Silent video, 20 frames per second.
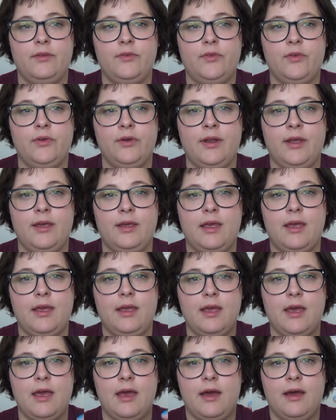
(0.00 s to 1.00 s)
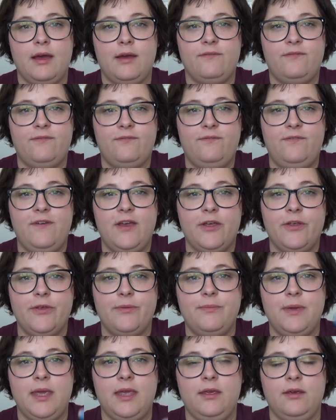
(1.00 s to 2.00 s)
sort of
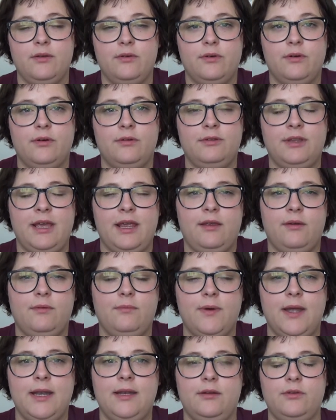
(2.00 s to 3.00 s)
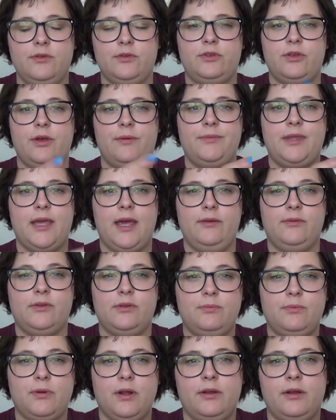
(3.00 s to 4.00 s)
filmy, you know, like when
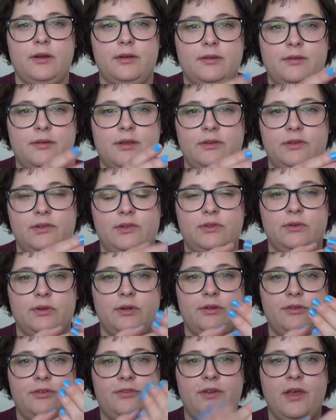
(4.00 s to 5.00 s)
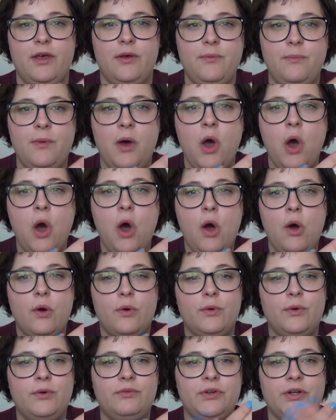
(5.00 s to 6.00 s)
sometimes a product does sort of film
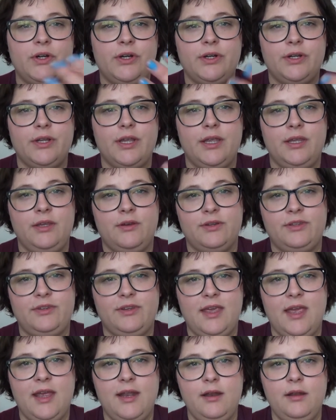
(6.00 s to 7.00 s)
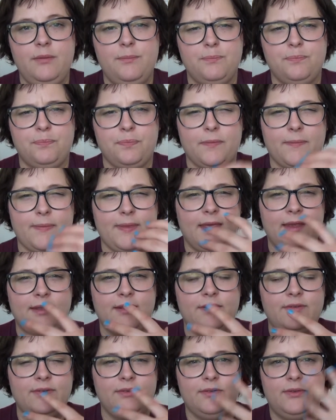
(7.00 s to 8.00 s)
over your skin.
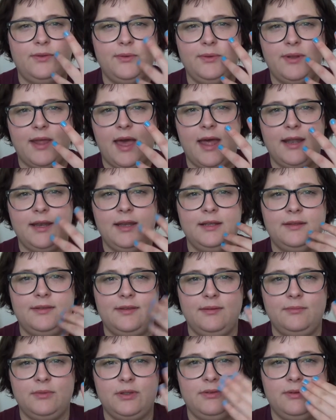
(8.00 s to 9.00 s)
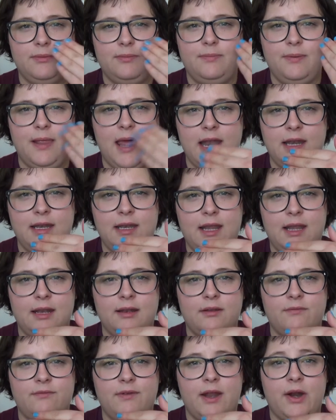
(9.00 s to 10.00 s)
It doesn't do that. It seems to blend
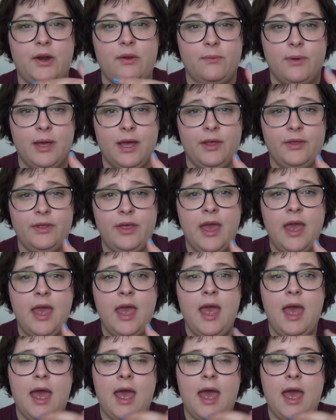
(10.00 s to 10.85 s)
in very well,